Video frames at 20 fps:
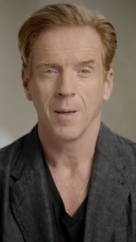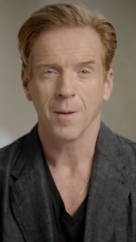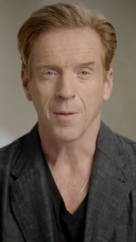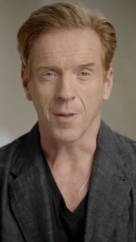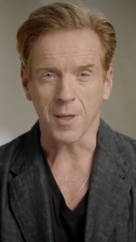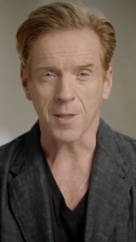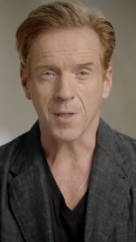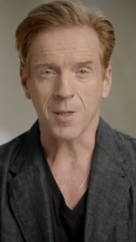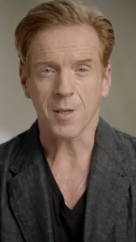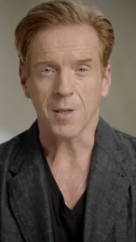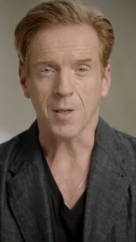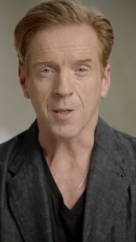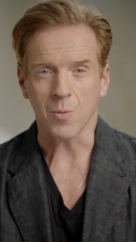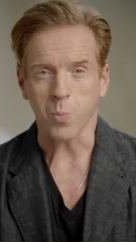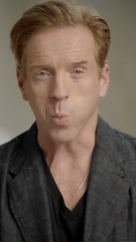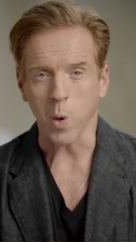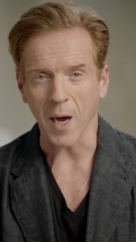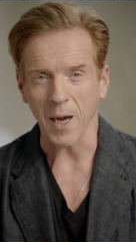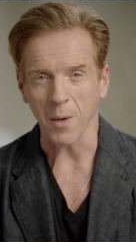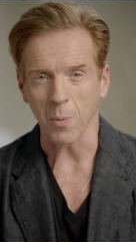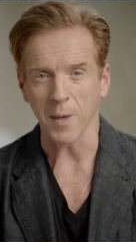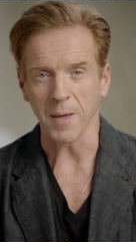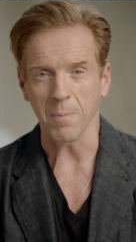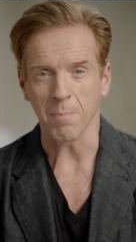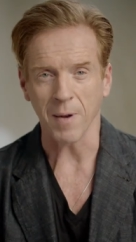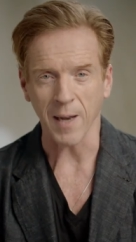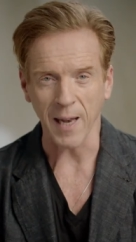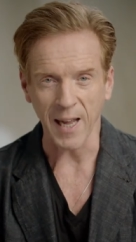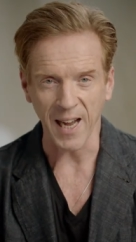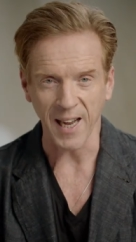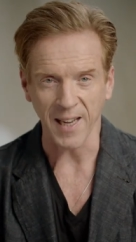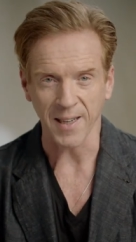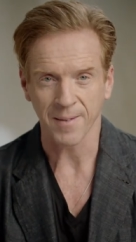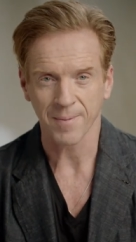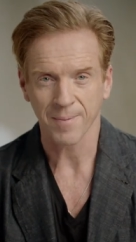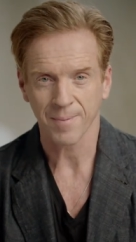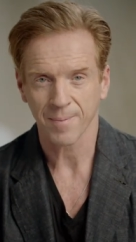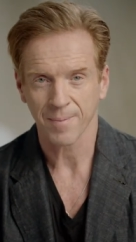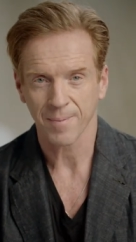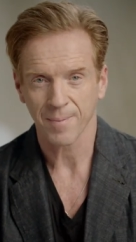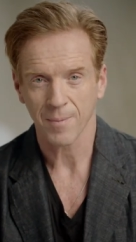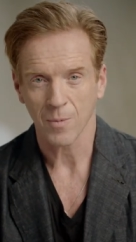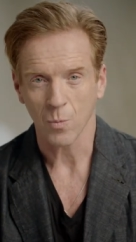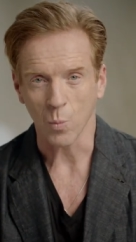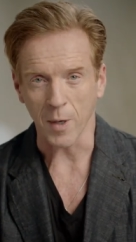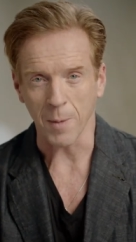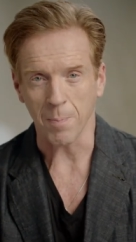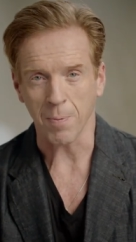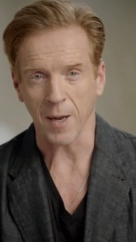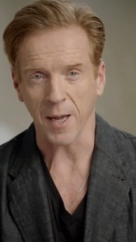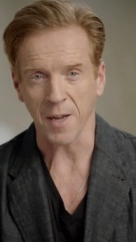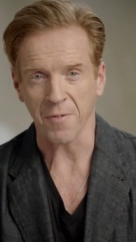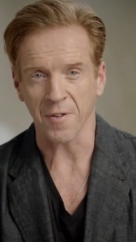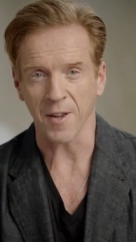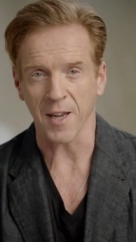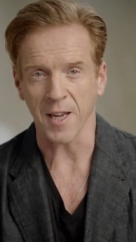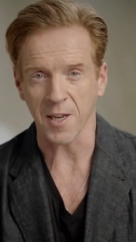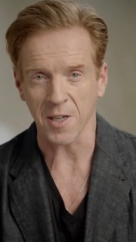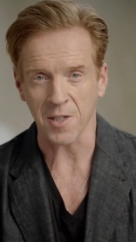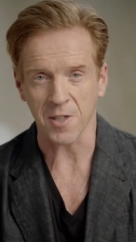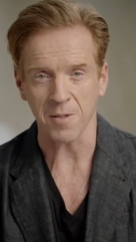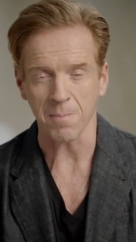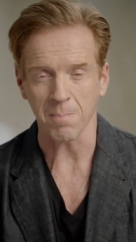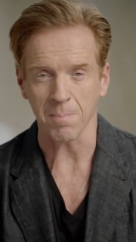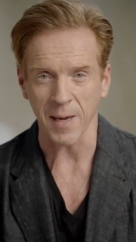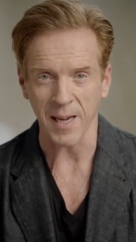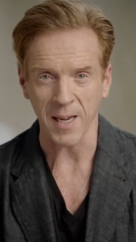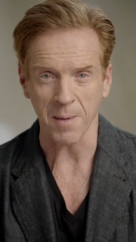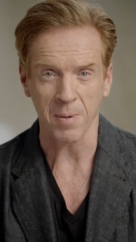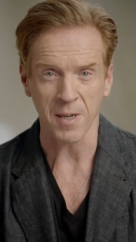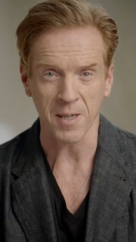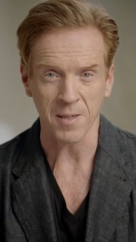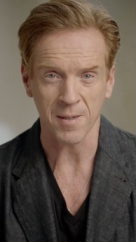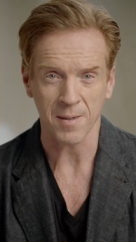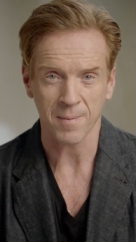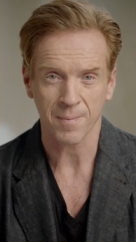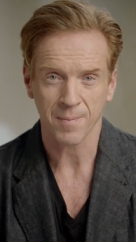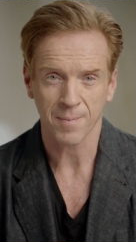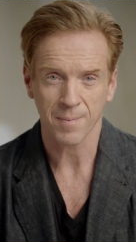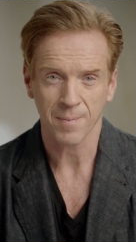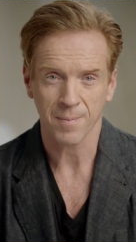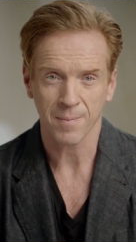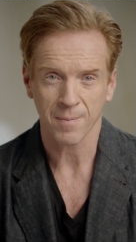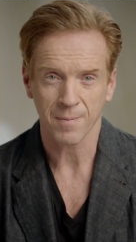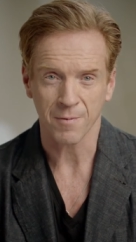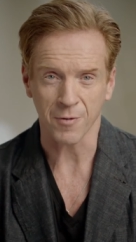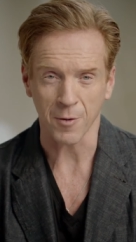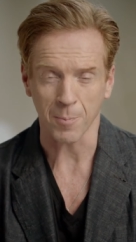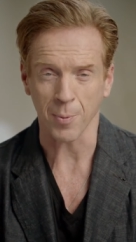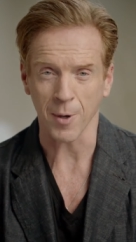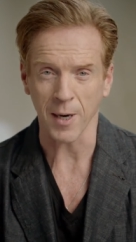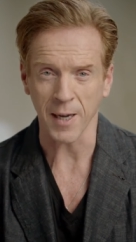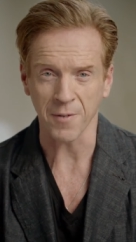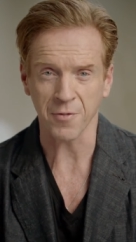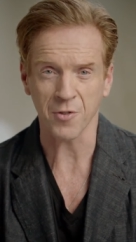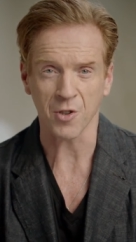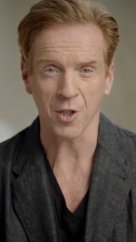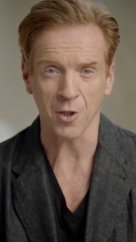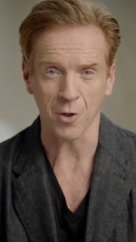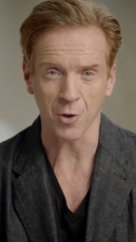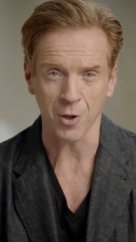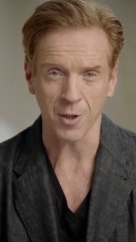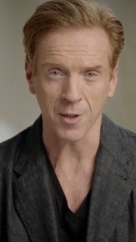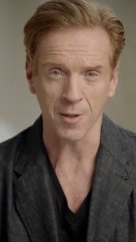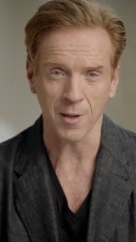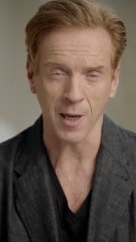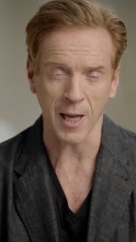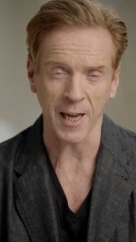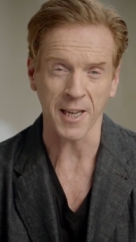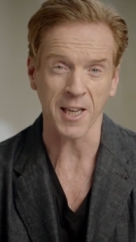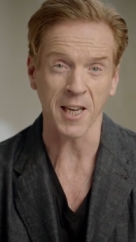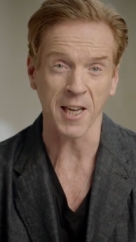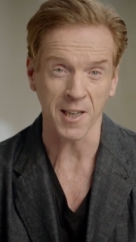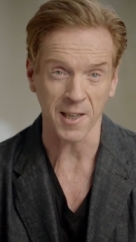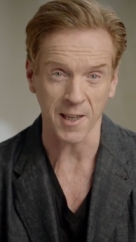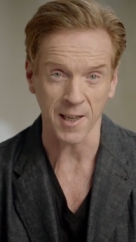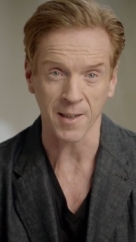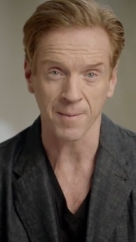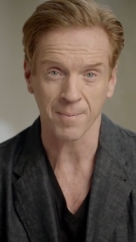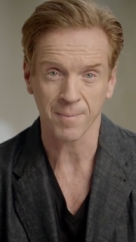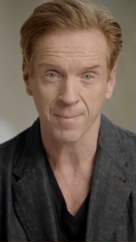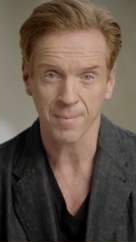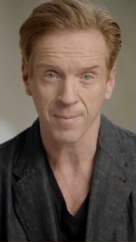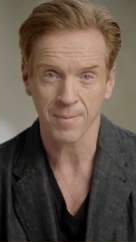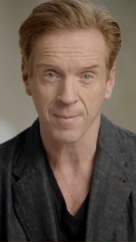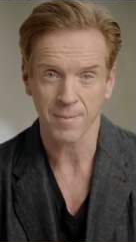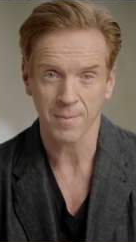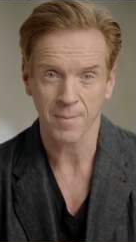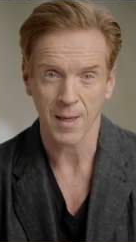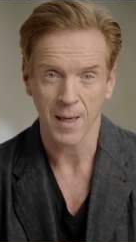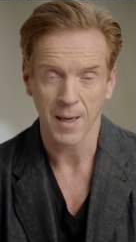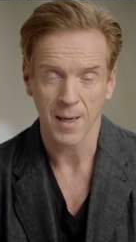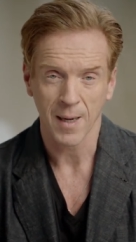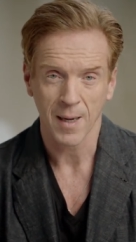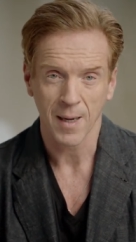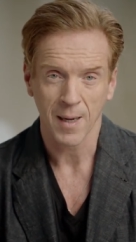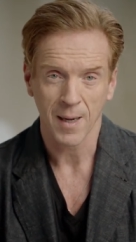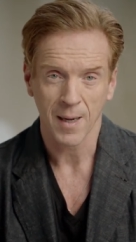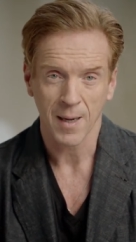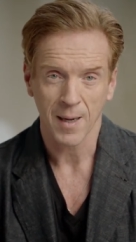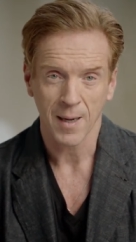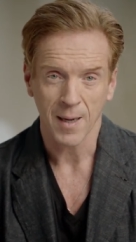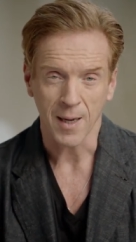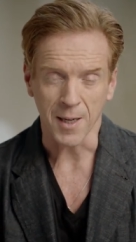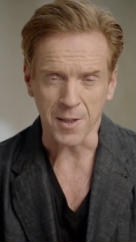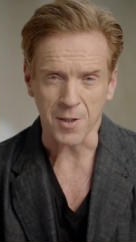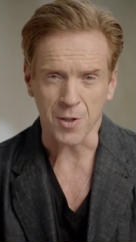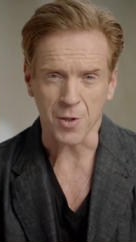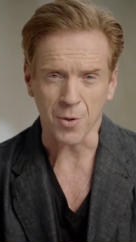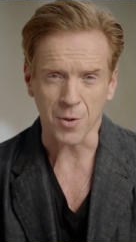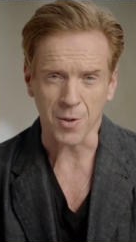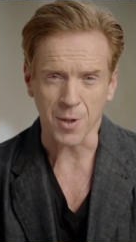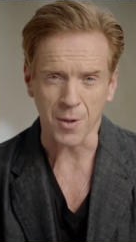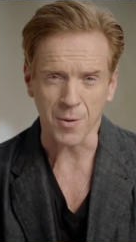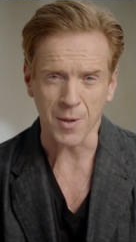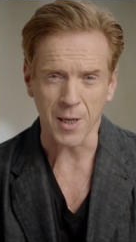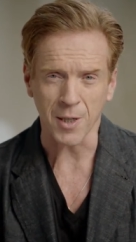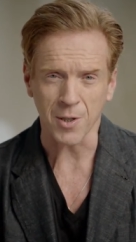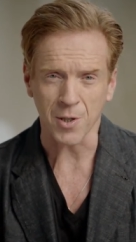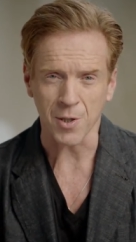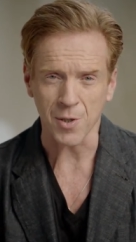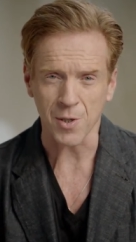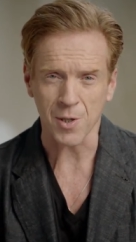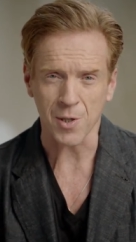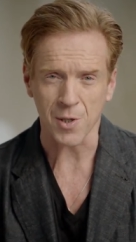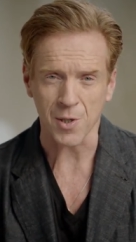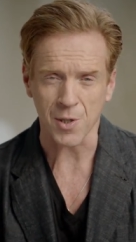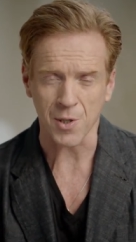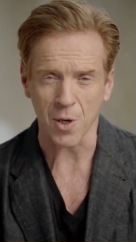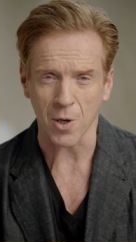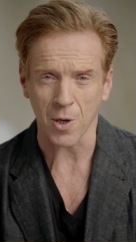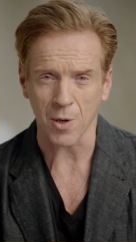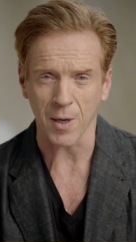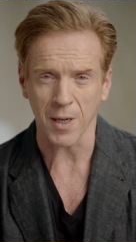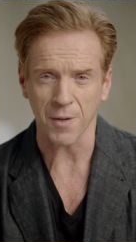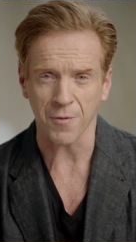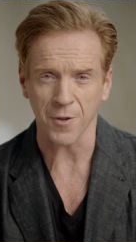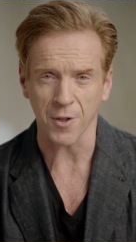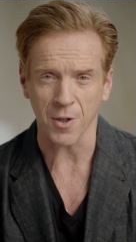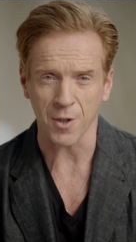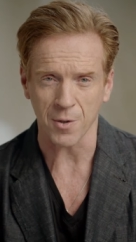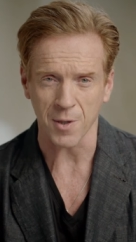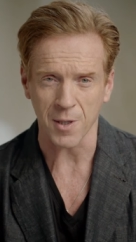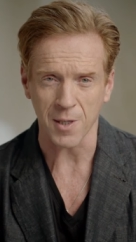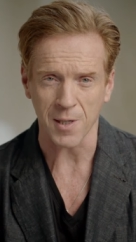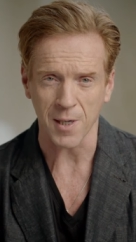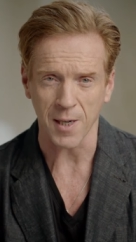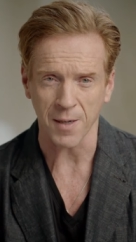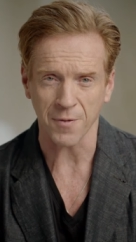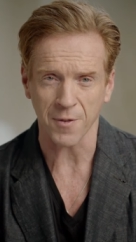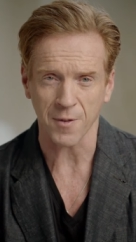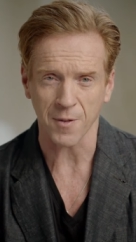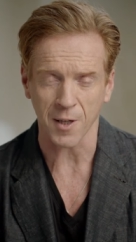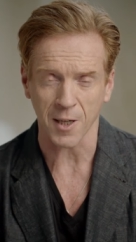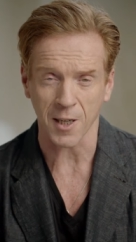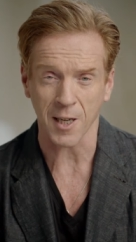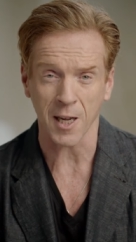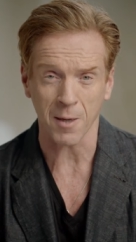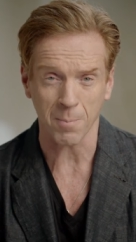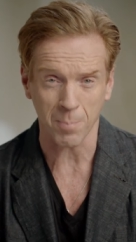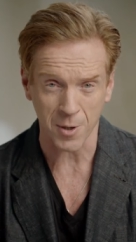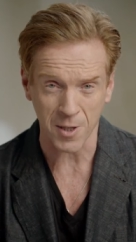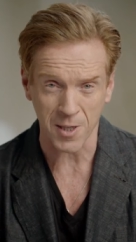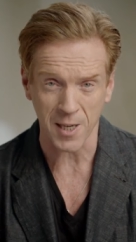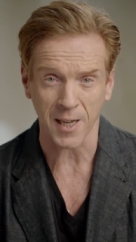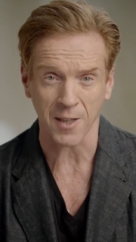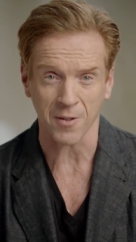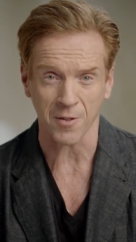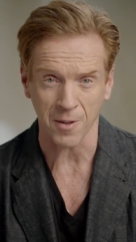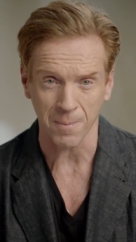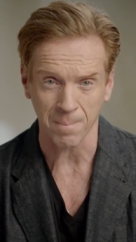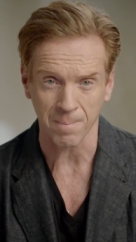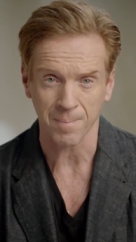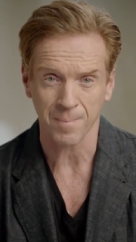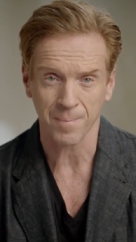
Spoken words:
This is why we play. We play for innocent babies, for brave children like Inga. And it's your donations to Soccer Aid for UNICEF that can protect them.